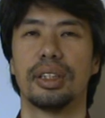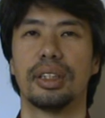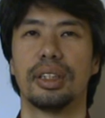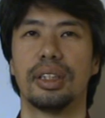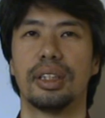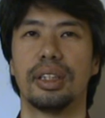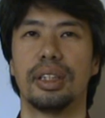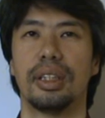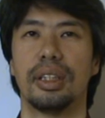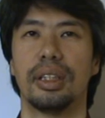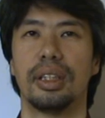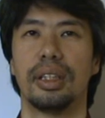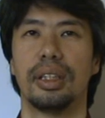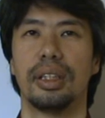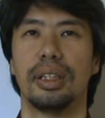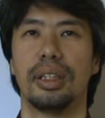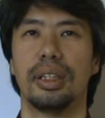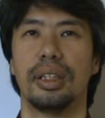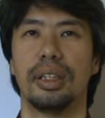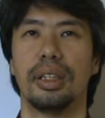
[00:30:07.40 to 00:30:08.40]

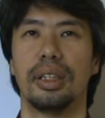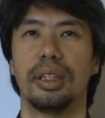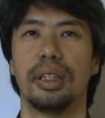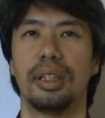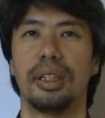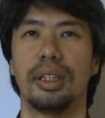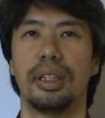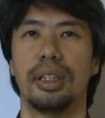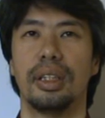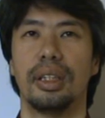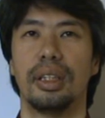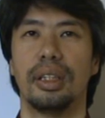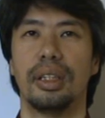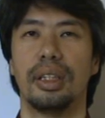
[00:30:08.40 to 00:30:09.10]
[no speech]